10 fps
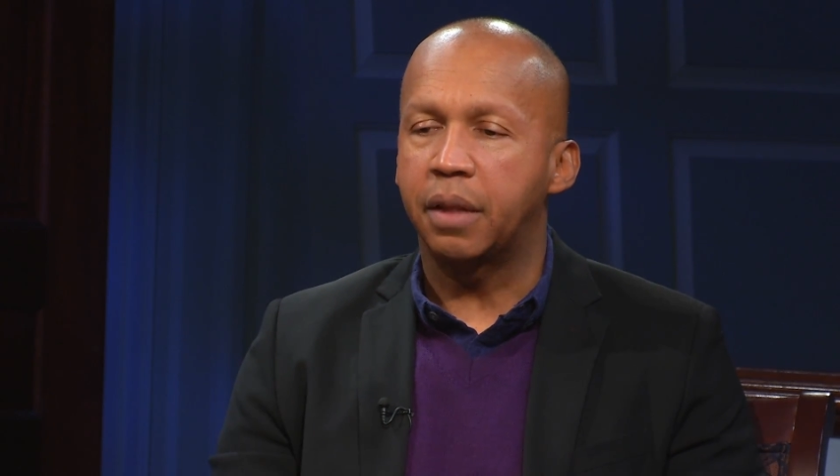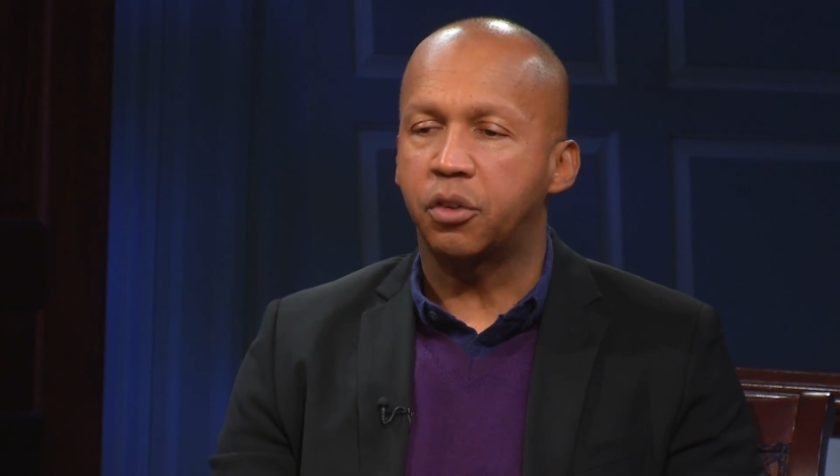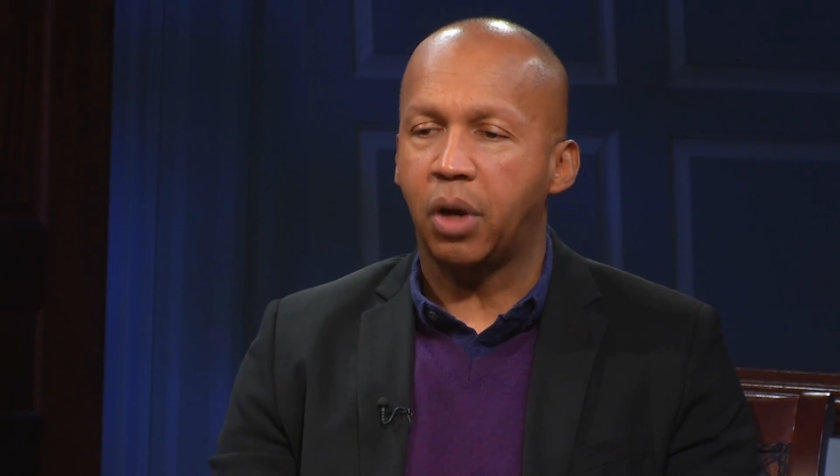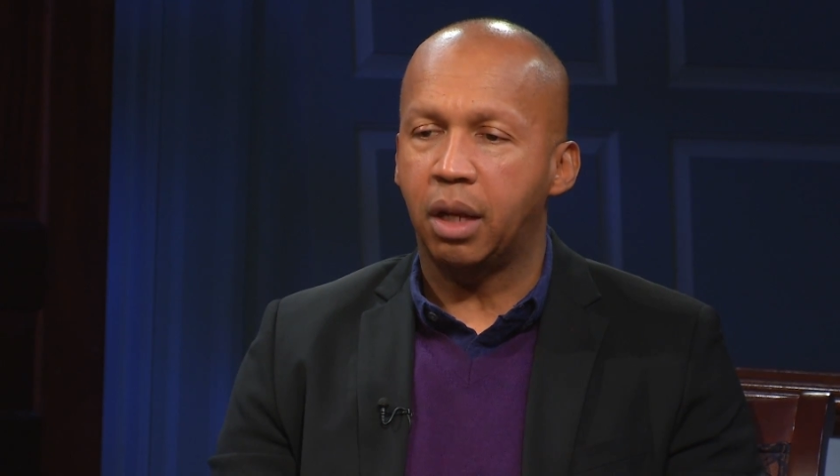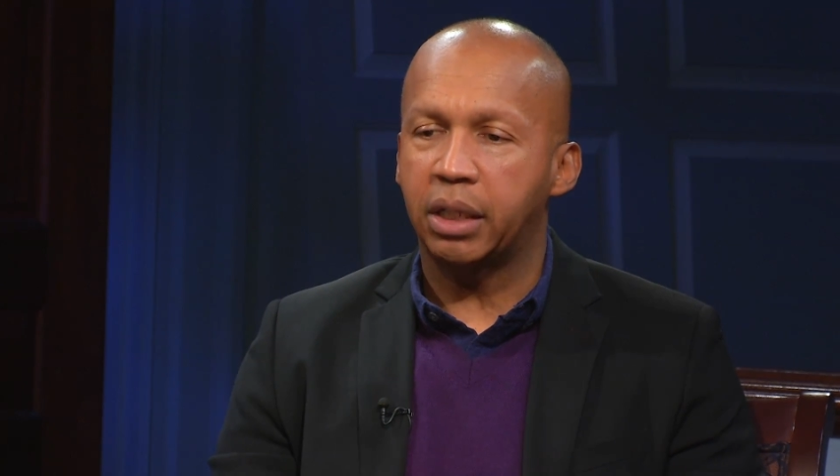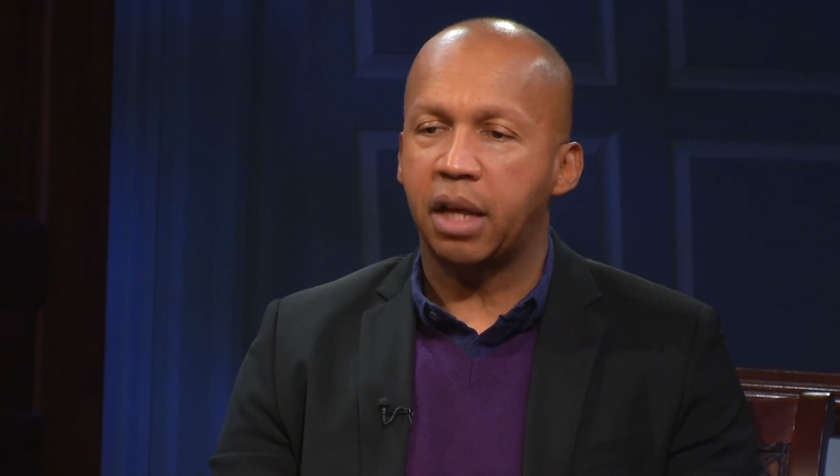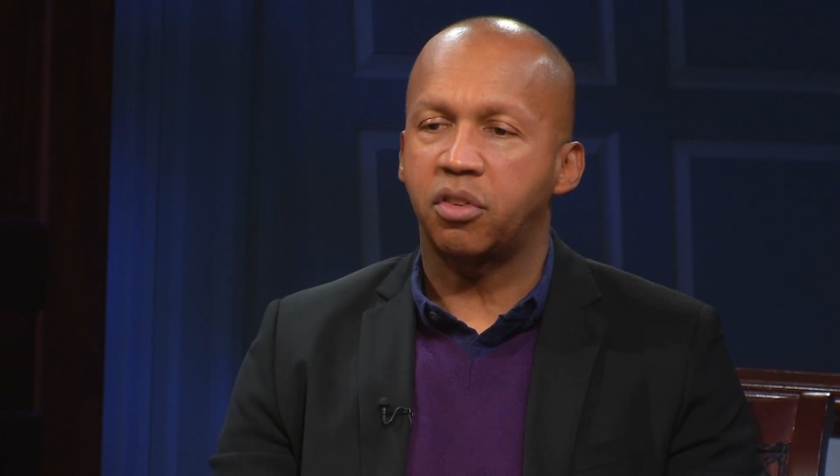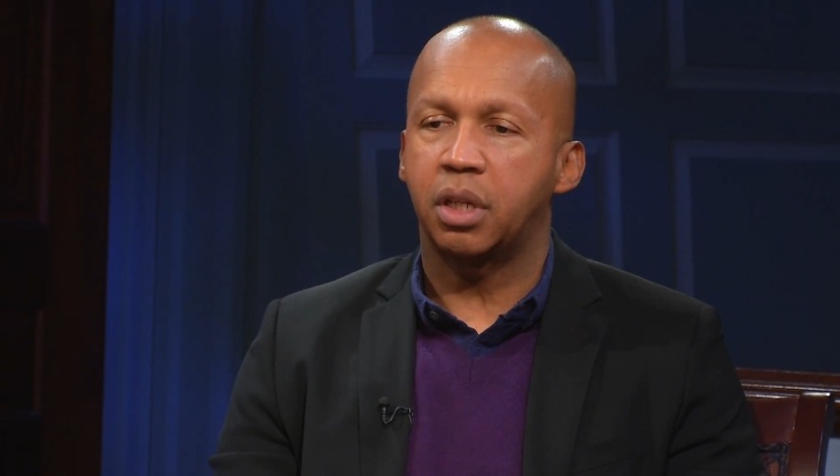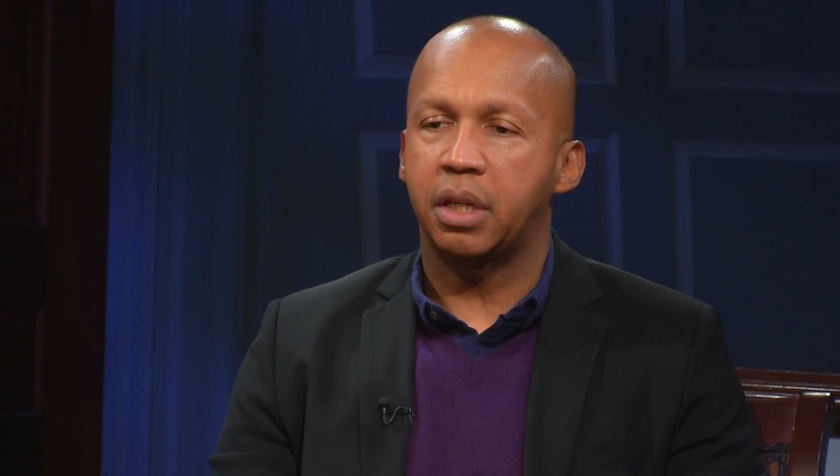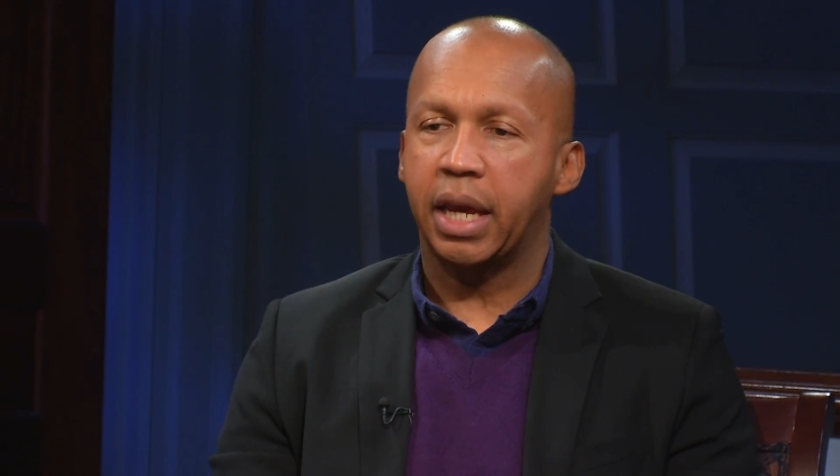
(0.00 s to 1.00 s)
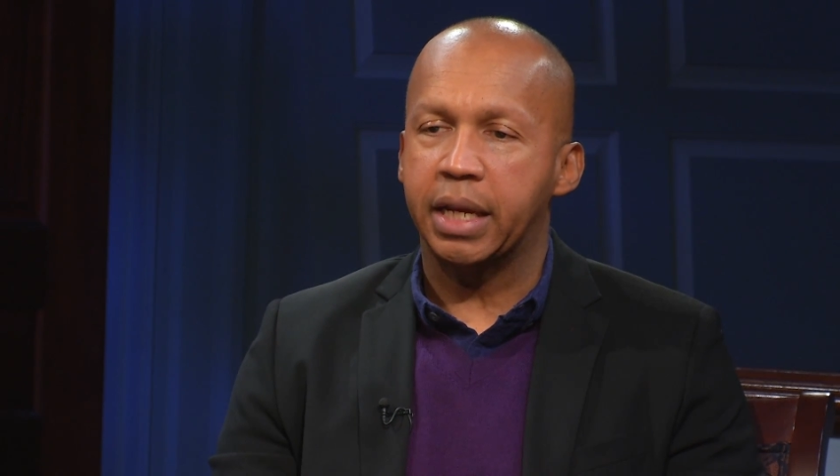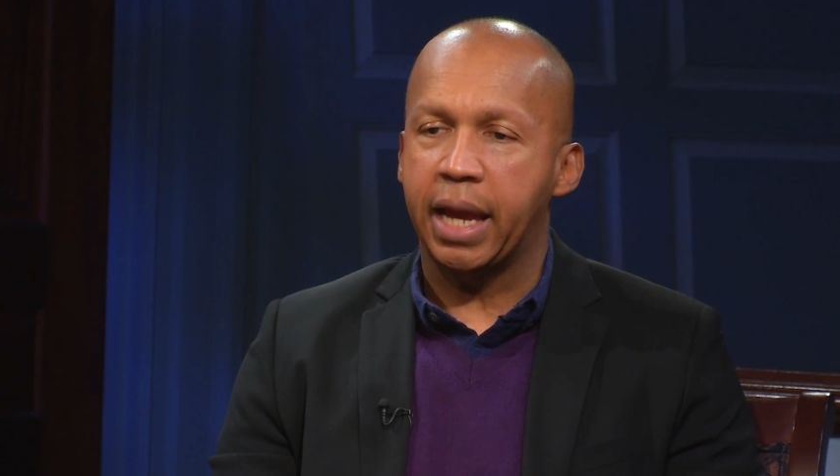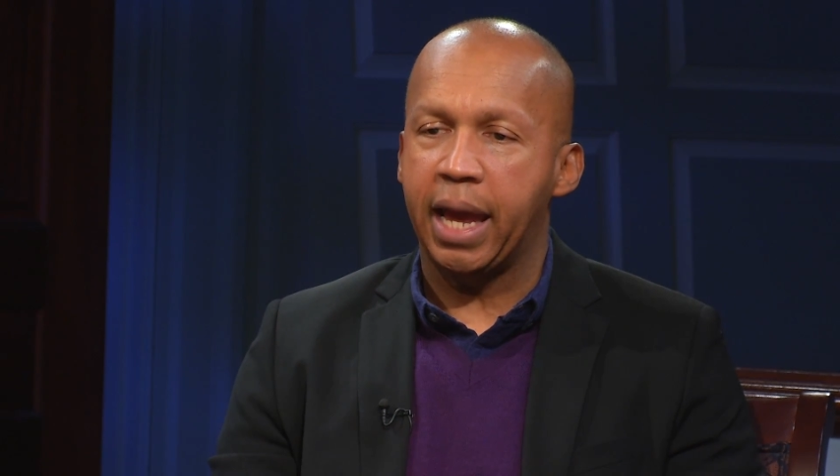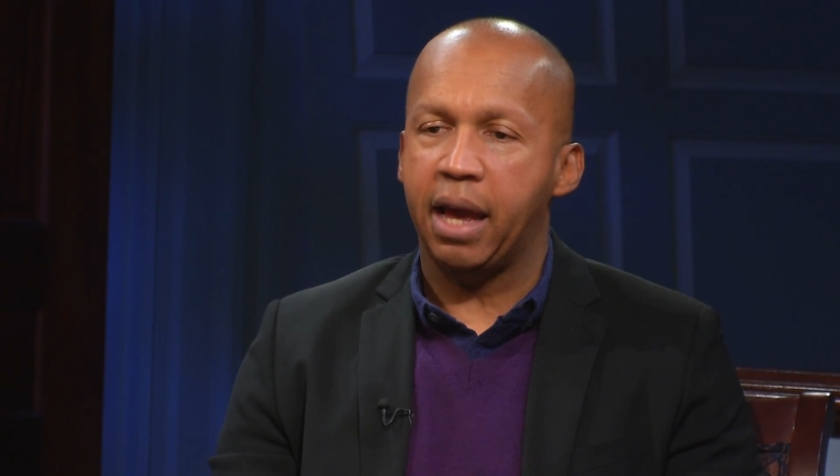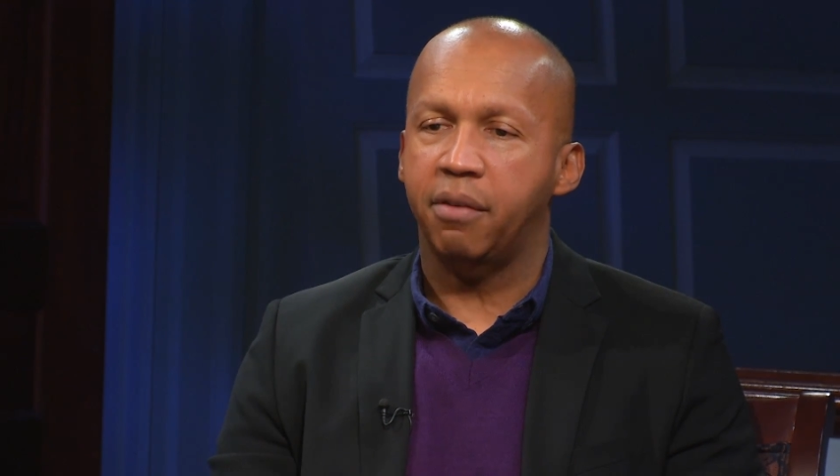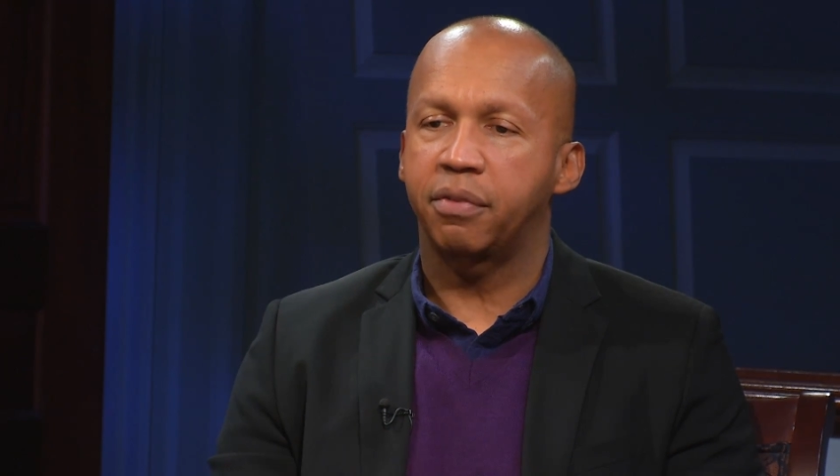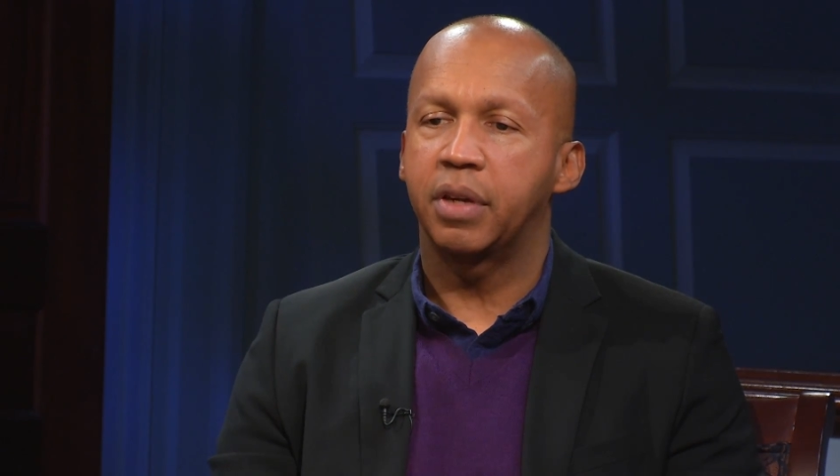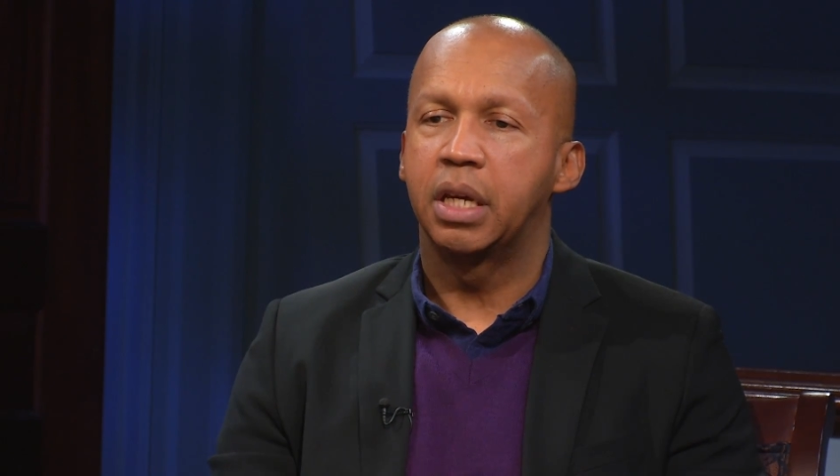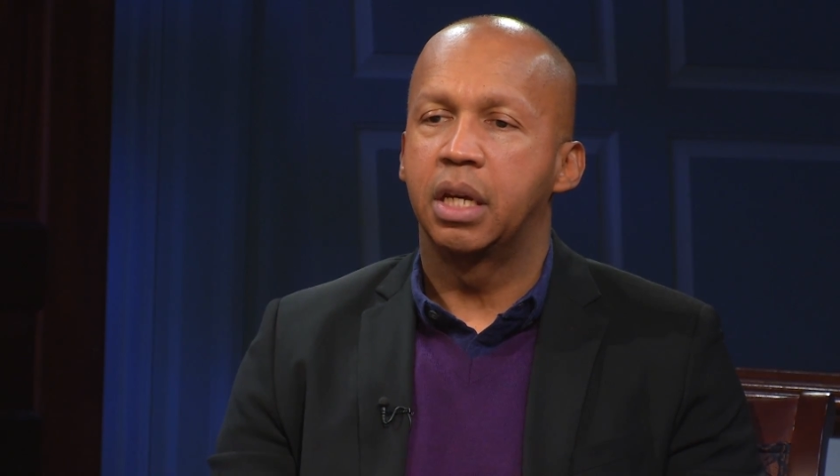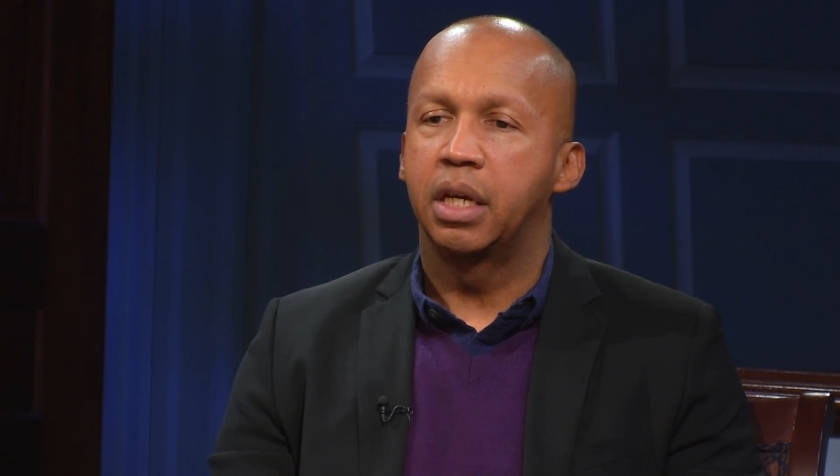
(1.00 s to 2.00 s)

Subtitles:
The trial lasted a day and a half.